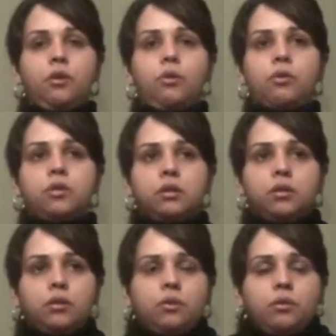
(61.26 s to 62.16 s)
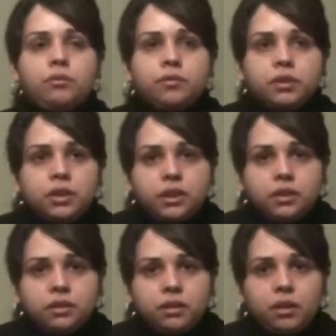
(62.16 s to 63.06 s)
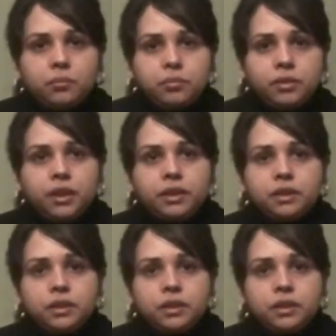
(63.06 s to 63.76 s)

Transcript: or overly lump like